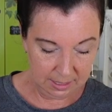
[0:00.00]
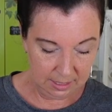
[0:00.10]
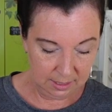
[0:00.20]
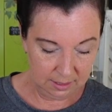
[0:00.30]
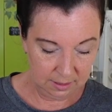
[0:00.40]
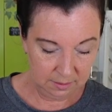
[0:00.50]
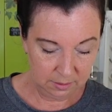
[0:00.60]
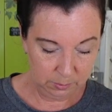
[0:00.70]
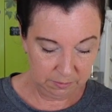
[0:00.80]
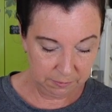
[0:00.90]
in
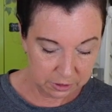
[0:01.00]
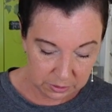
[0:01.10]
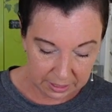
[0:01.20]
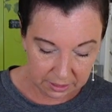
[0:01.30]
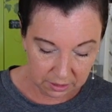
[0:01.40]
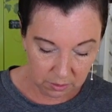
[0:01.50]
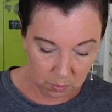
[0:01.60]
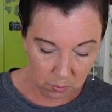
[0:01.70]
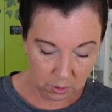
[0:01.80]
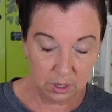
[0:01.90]
the refrigerator
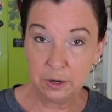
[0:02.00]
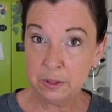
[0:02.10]
or